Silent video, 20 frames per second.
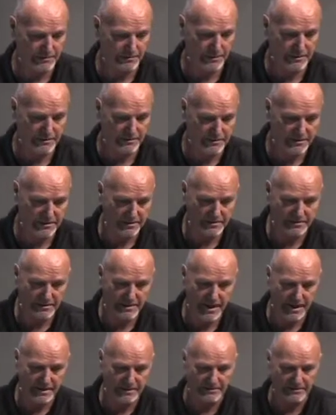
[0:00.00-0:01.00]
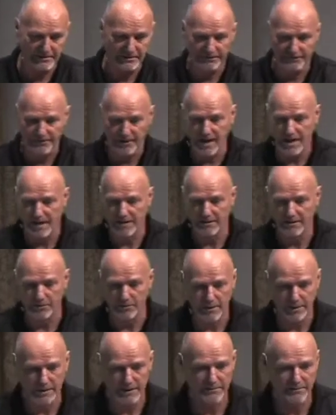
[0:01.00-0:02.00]
where there's disaster, a fire, or
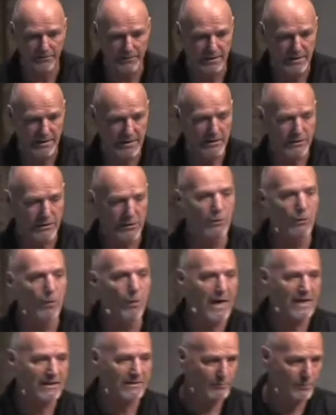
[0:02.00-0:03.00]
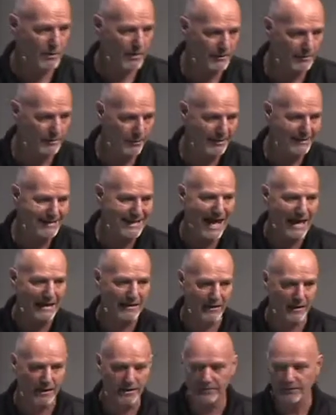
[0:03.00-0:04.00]
whatever, you'll watch people
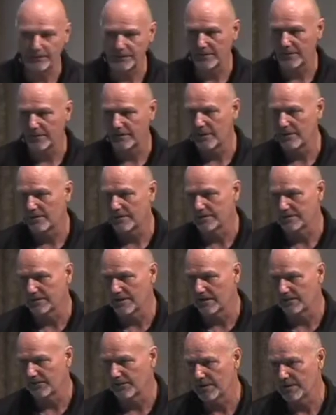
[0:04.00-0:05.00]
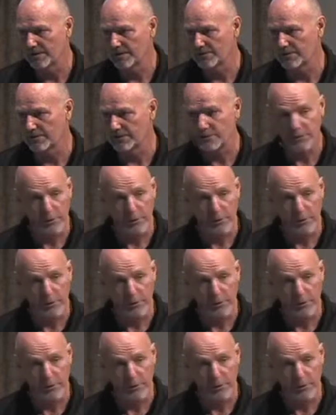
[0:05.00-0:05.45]
not live for their own self-interest.